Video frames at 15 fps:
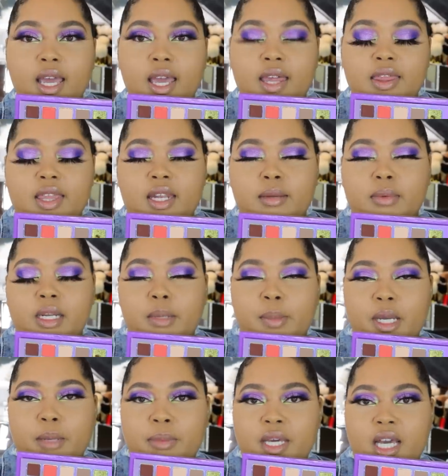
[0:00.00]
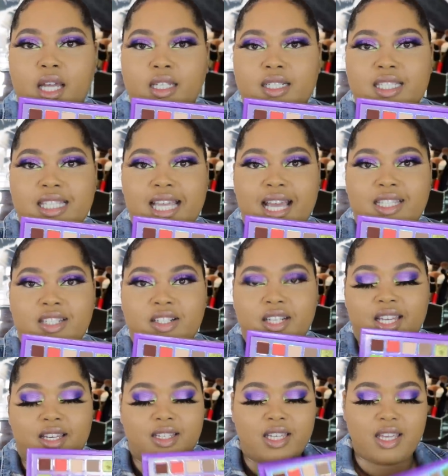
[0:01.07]
And then I'm going to pick up the color
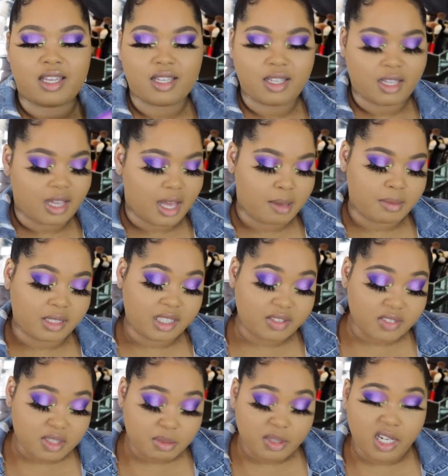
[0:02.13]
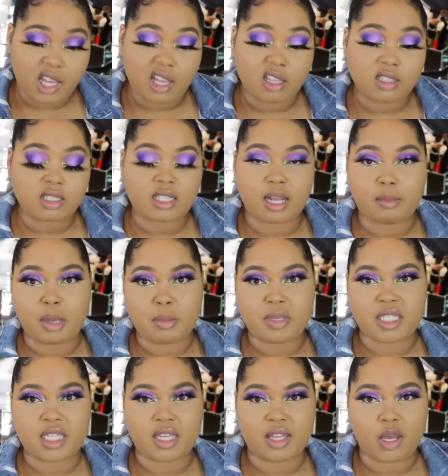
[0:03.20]
Saturnalia, I believe it's pronounced. I might be
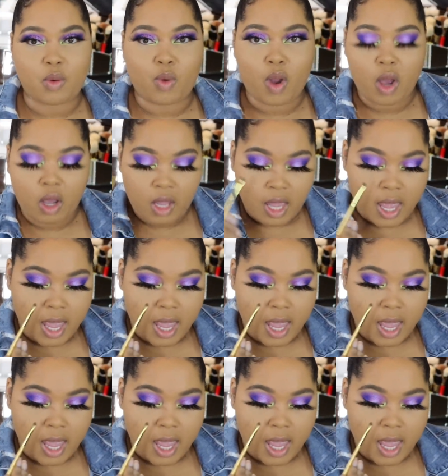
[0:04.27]
saying that wrong.